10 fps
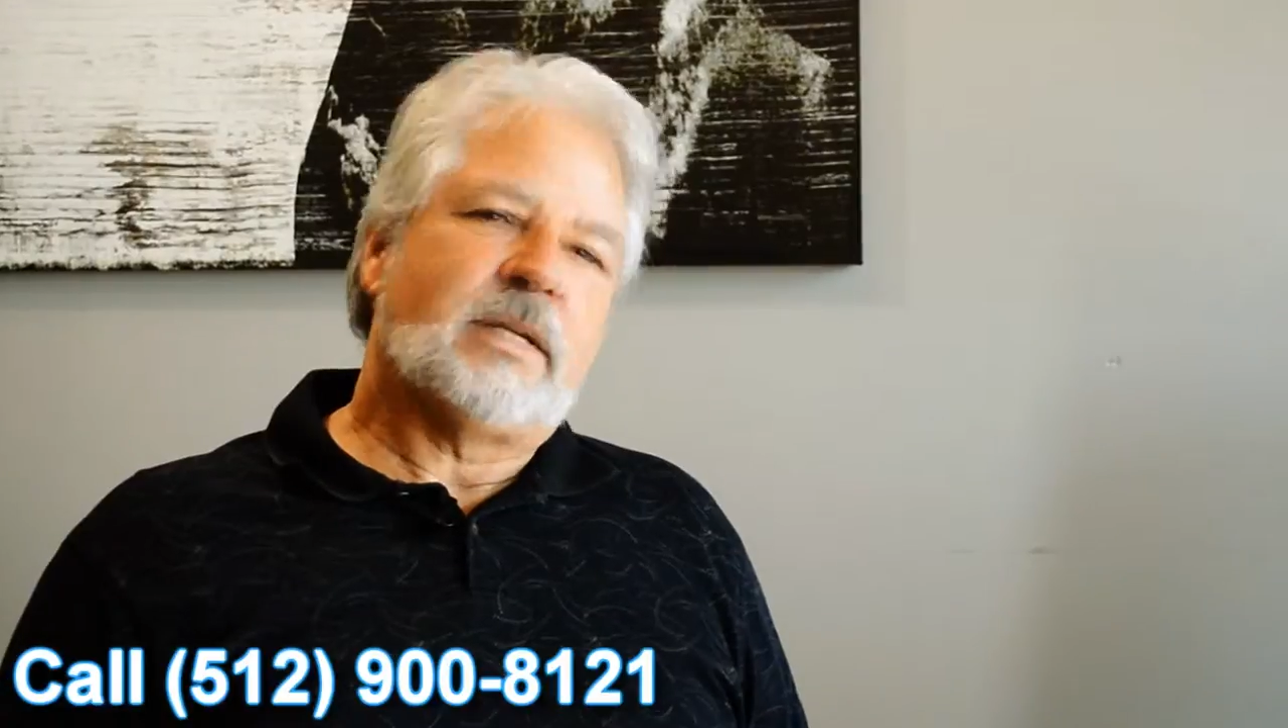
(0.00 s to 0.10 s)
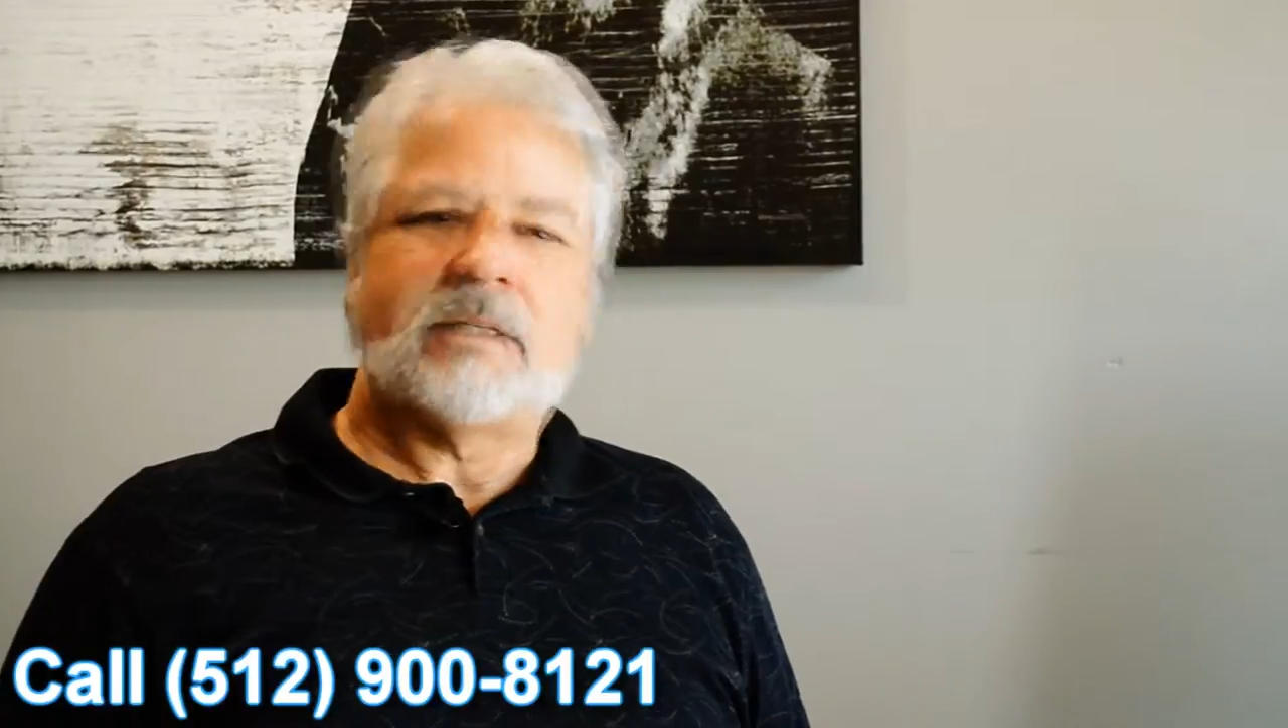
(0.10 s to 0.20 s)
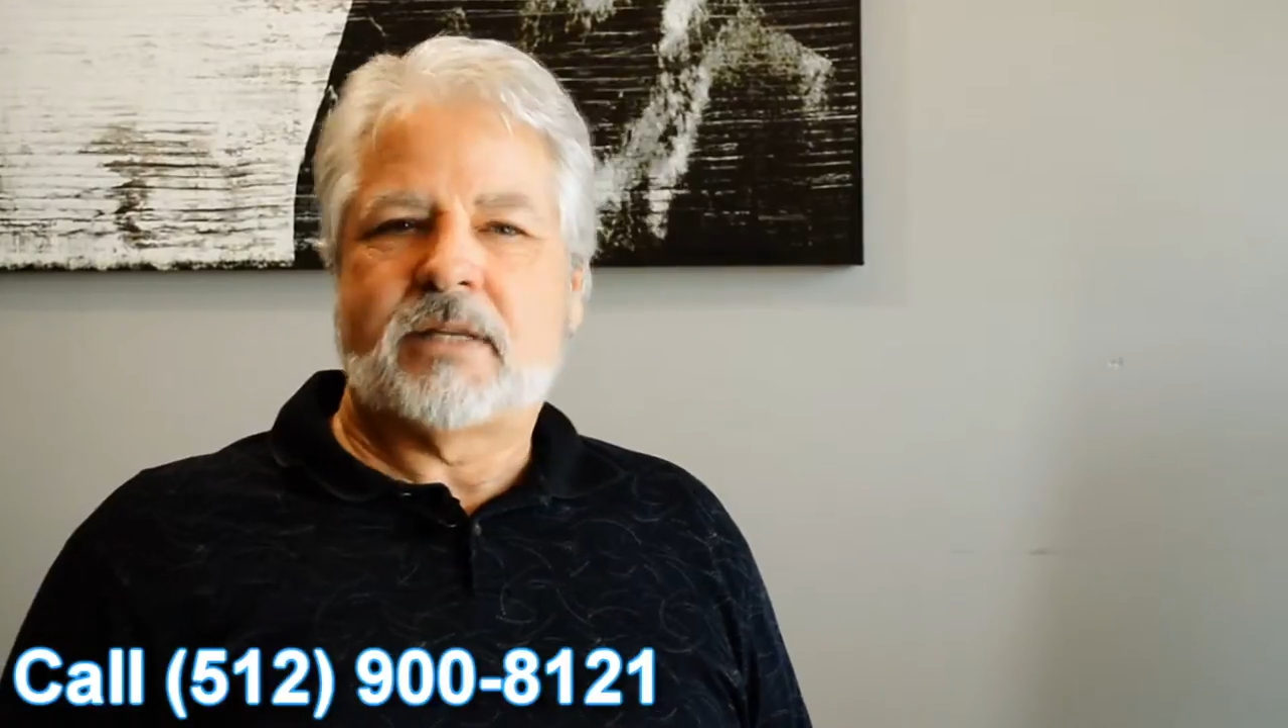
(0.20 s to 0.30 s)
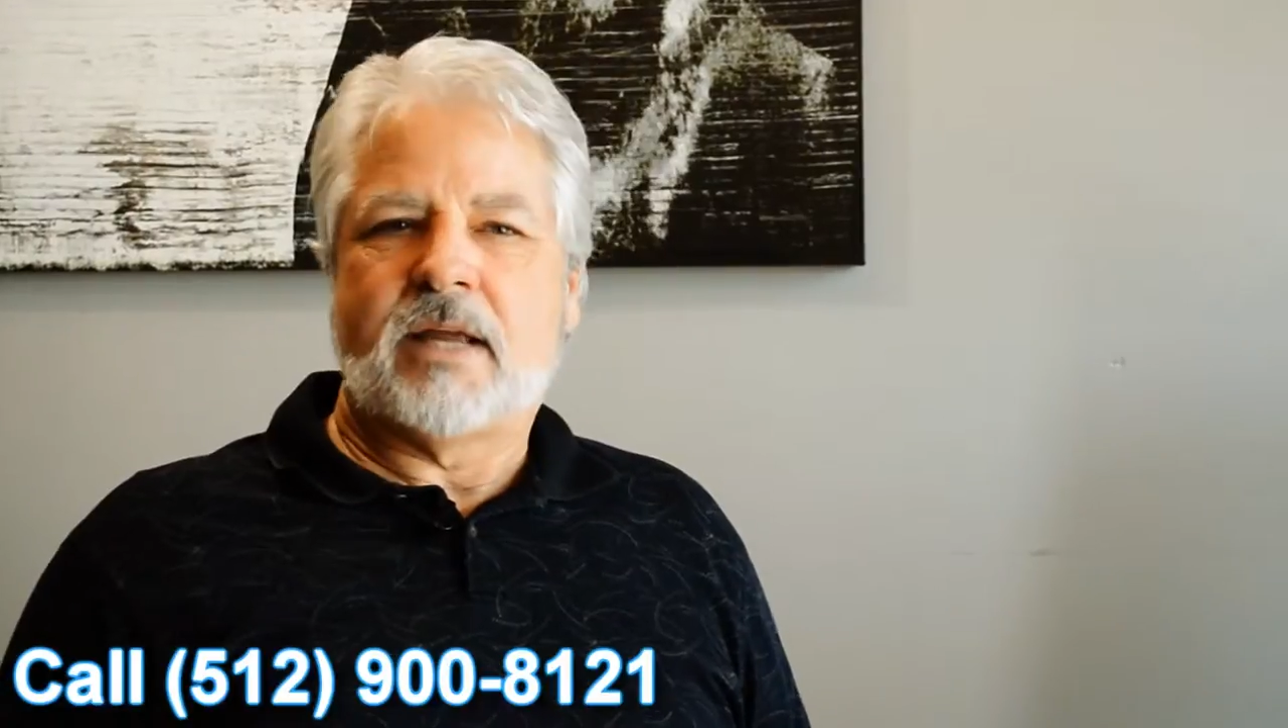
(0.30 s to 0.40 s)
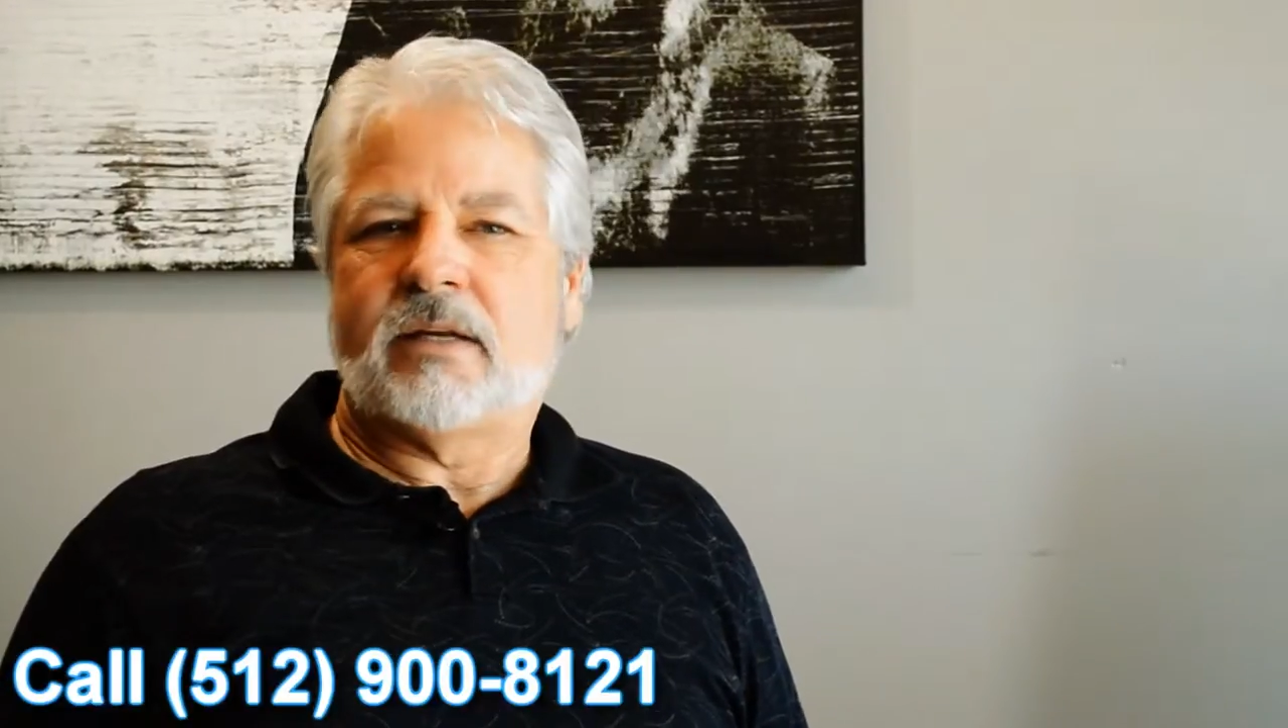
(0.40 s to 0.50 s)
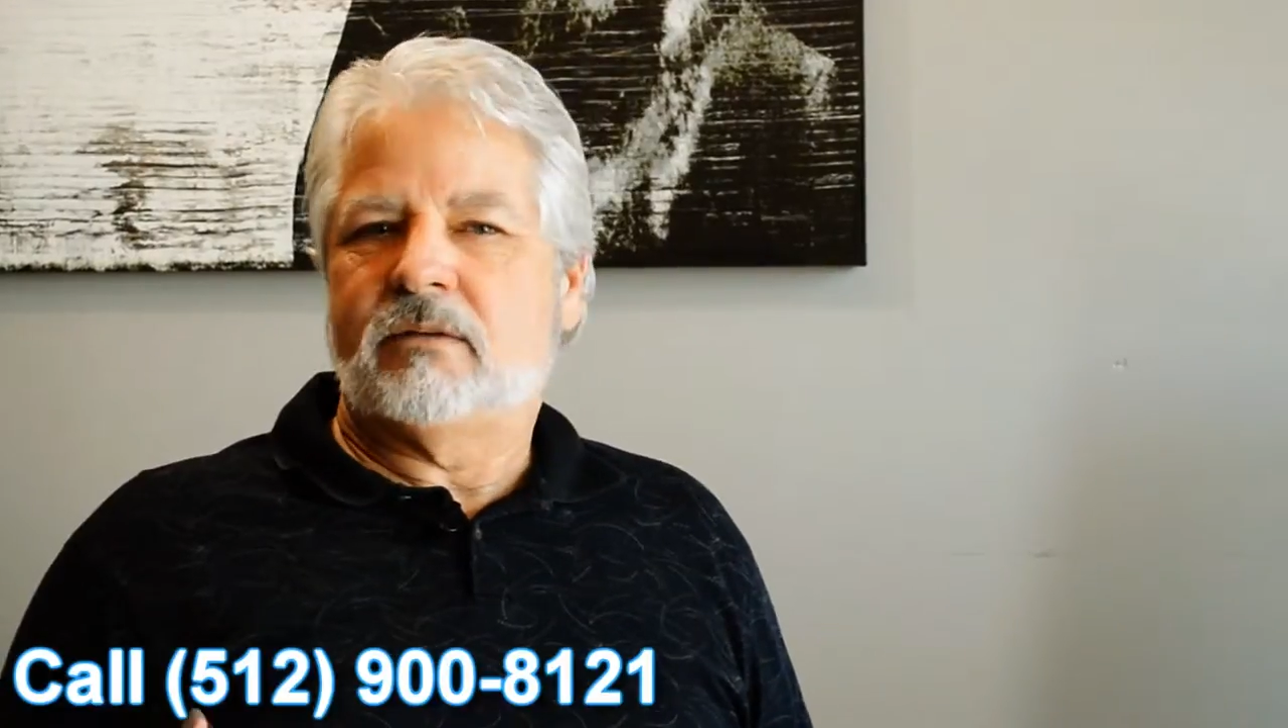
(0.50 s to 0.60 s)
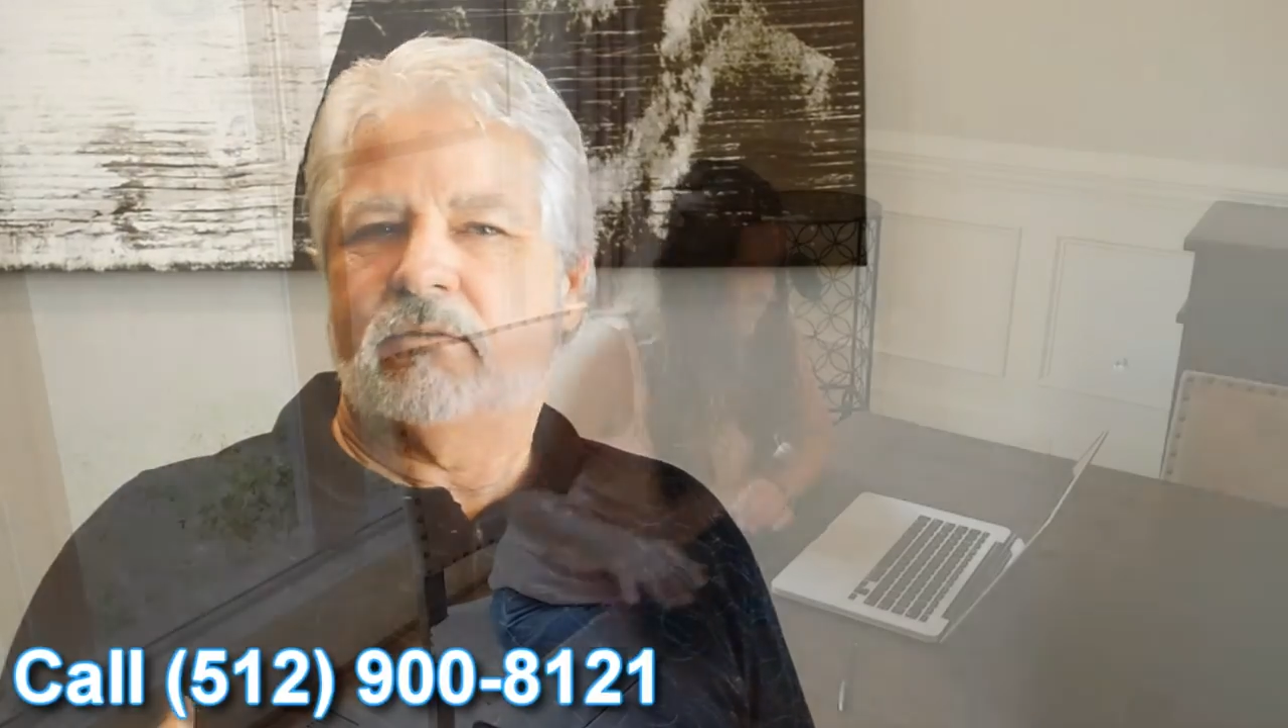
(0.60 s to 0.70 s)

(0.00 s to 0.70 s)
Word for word: need to take